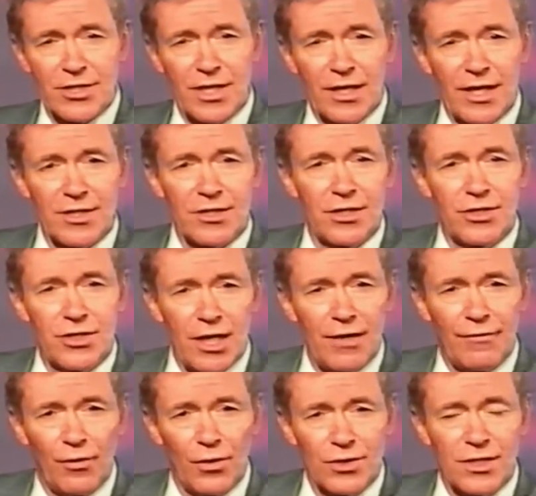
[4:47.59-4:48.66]
against the
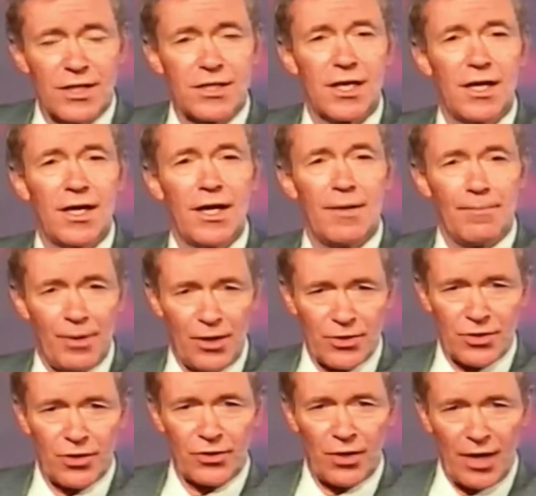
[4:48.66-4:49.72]
g-forces imposed
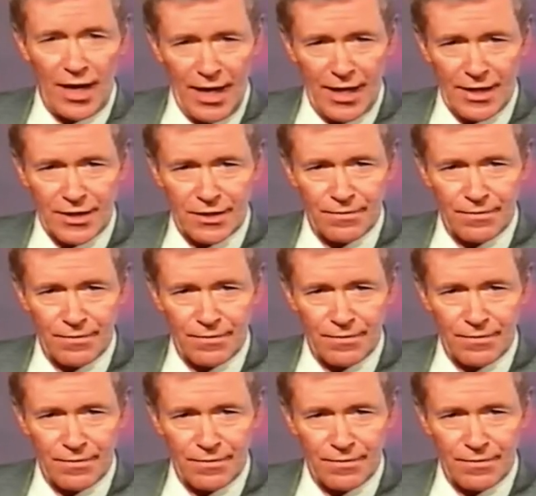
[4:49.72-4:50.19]
on your head.